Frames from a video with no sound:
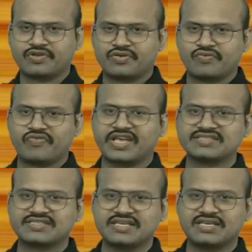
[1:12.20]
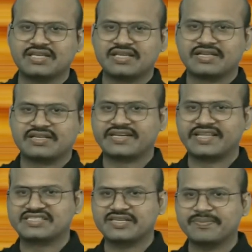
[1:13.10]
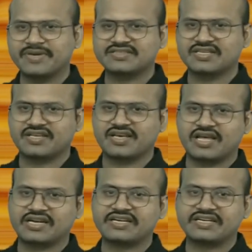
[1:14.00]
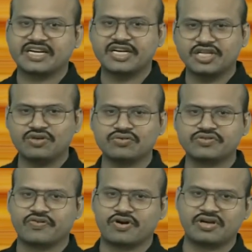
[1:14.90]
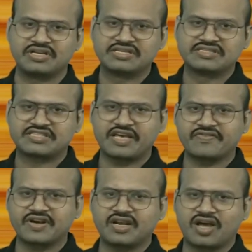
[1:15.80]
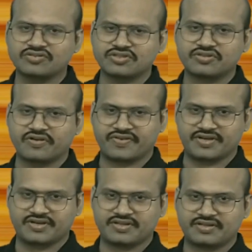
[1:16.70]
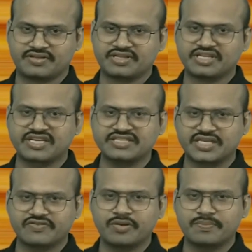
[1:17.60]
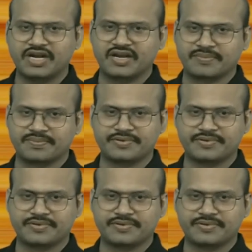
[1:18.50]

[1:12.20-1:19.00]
We can see that there is some tension here and it continues for several thousands of years. This tension will build up.